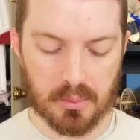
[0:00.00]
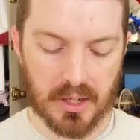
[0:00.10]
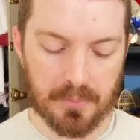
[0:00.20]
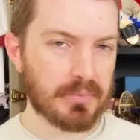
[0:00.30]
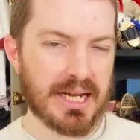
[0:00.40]

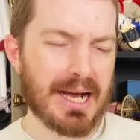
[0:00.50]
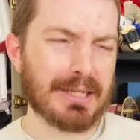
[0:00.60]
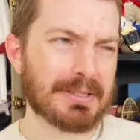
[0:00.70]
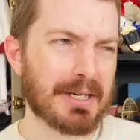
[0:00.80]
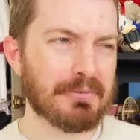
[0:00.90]
But yeah,
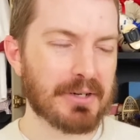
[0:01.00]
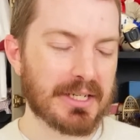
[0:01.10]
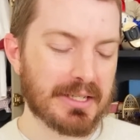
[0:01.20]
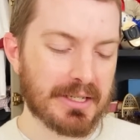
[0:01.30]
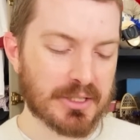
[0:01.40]
it's kind of
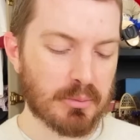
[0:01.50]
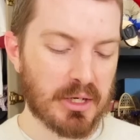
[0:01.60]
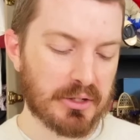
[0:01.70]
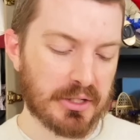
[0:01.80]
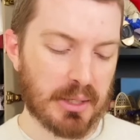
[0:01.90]
funny that
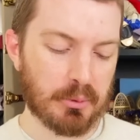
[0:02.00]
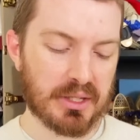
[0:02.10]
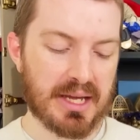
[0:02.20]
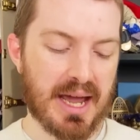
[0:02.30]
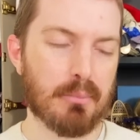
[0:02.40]
Isabel ended up with
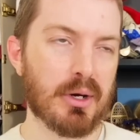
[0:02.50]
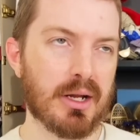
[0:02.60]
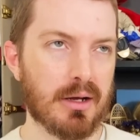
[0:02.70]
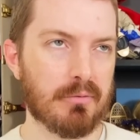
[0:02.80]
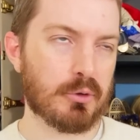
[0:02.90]
the cat,
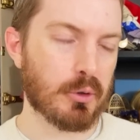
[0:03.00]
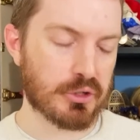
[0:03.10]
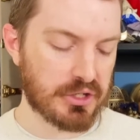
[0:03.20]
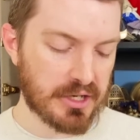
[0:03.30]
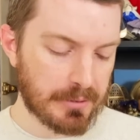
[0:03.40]
but of course
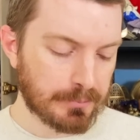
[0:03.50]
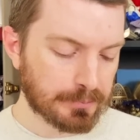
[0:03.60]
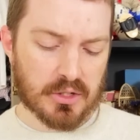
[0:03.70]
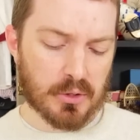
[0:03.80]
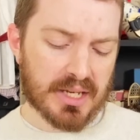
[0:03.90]
she did.
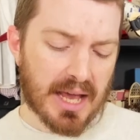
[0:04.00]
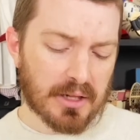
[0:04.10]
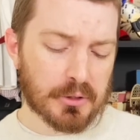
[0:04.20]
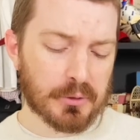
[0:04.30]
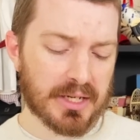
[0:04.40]
So the
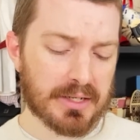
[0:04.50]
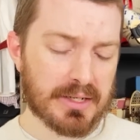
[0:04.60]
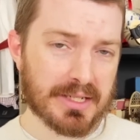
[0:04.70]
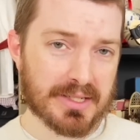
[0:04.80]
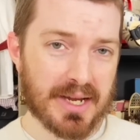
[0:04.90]
calico kitten
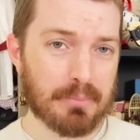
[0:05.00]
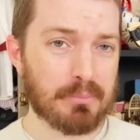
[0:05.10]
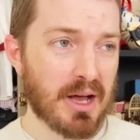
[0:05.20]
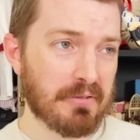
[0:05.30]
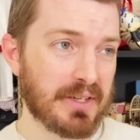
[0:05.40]
is named
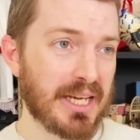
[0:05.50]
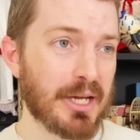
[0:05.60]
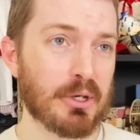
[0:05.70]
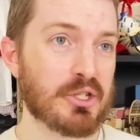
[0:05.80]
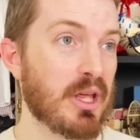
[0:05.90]
Buffy,
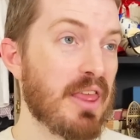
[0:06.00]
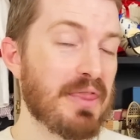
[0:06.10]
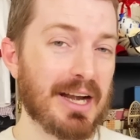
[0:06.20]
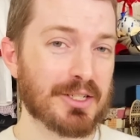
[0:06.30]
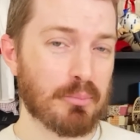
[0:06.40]
which
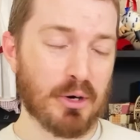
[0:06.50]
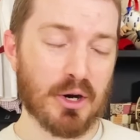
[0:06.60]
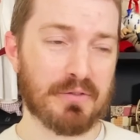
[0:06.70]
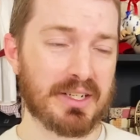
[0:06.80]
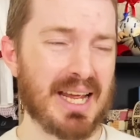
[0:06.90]
that is a
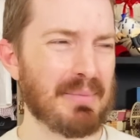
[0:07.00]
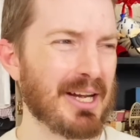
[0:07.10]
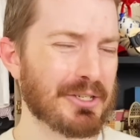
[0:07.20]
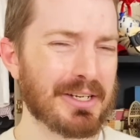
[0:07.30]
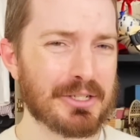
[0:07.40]
perfect name. I
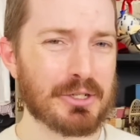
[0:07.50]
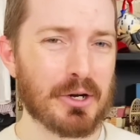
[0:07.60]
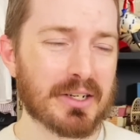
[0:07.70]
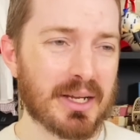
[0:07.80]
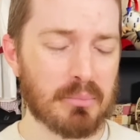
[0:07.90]
actually had a
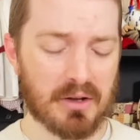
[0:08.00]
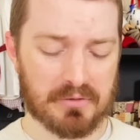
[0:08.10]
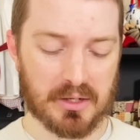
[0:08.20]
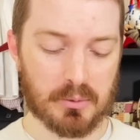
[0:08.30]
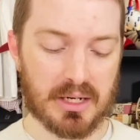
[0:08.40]
dog named
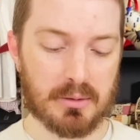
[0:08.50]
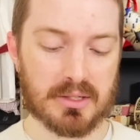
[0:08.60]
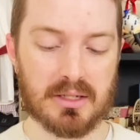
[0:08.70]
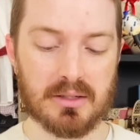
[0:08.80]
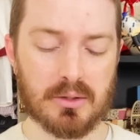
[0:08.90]
Buffy when I was
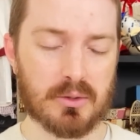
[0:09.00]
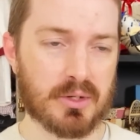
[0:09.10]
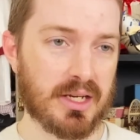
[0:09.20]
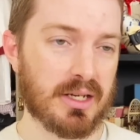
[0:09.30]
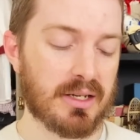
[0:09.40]
a little
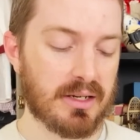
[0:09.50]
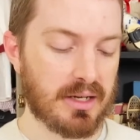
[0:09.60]
kid.